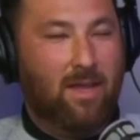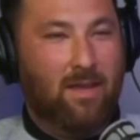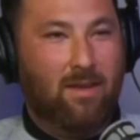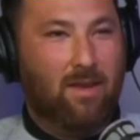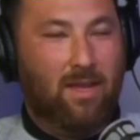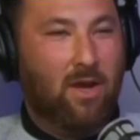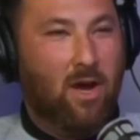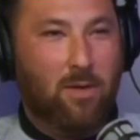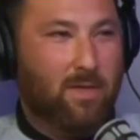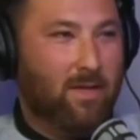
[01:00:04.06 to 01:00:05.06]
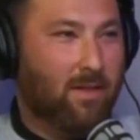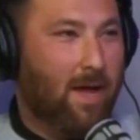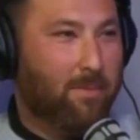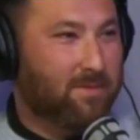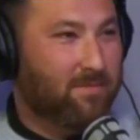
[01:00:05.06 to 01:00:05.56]
and economy
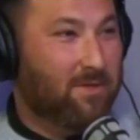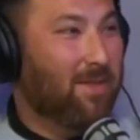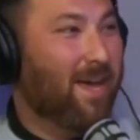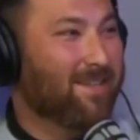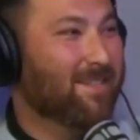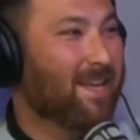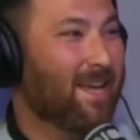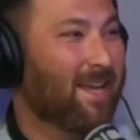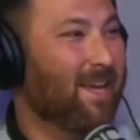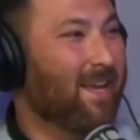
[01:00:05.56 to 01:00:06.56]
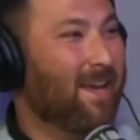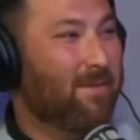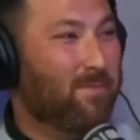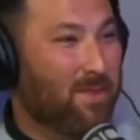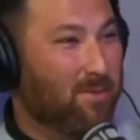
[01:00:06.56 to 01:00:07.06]
collapse of 2008.
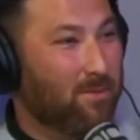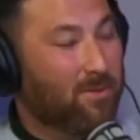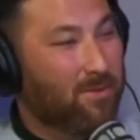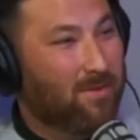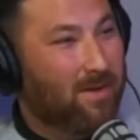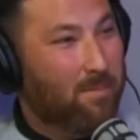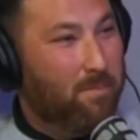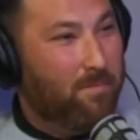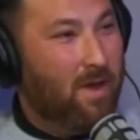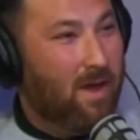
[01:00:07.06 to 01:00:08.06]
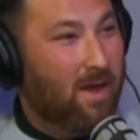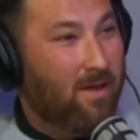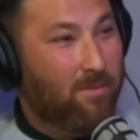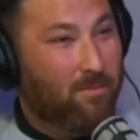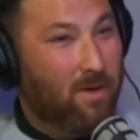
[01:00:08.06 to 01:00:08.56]
I've been through
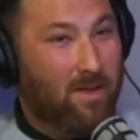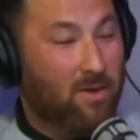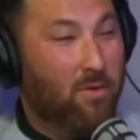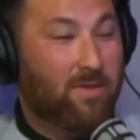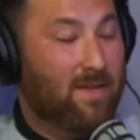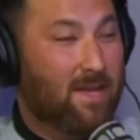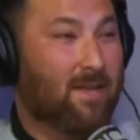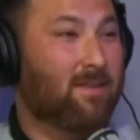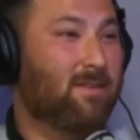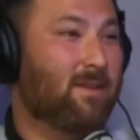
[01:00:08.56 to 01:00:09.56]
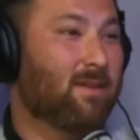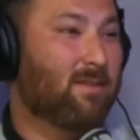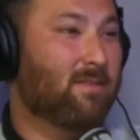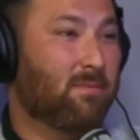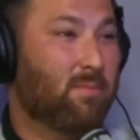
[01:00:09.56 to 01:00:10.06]
what COVID did
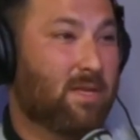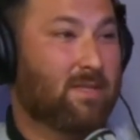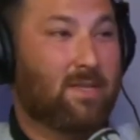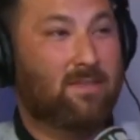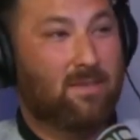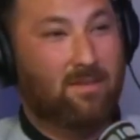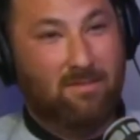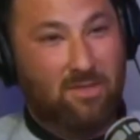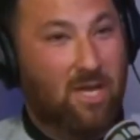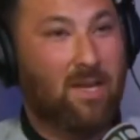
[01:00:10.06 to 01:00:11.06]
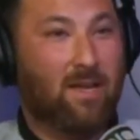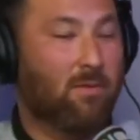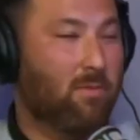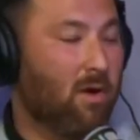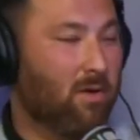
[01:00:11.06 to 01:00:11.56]
to business and
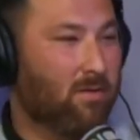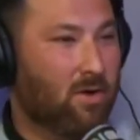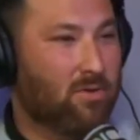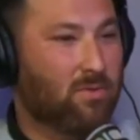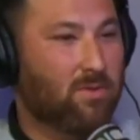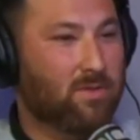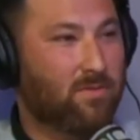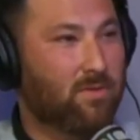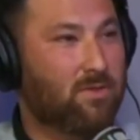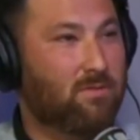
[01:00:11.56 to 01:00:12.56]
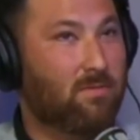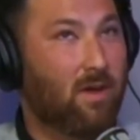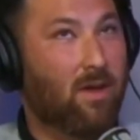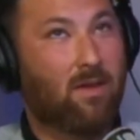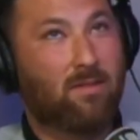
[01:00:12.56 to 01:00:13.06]
shutting our doors for
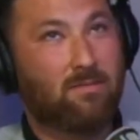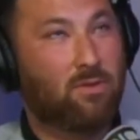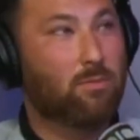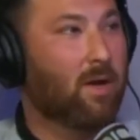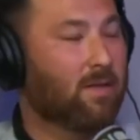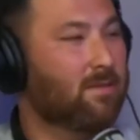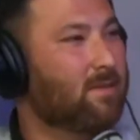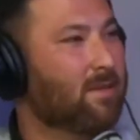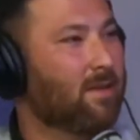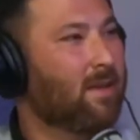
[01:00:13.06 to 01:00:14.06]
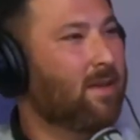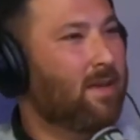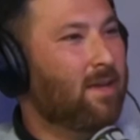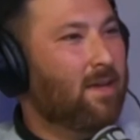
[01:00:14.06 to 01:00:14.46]
2 months. And